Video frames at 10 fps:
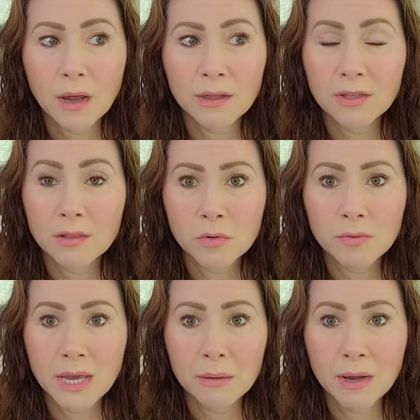I think the
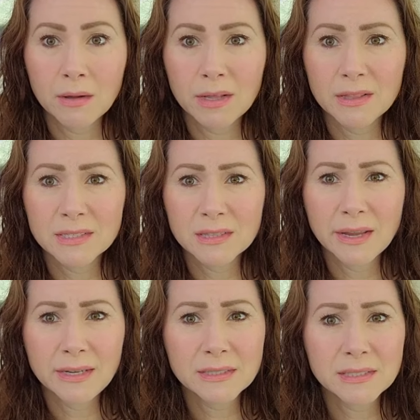movie came out in the
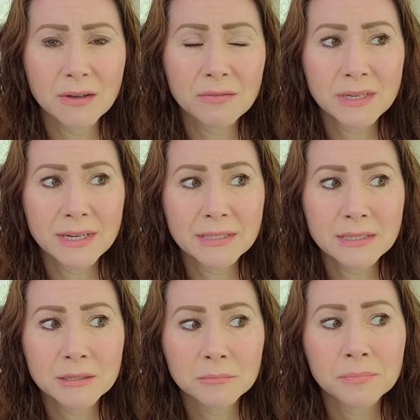late 70s.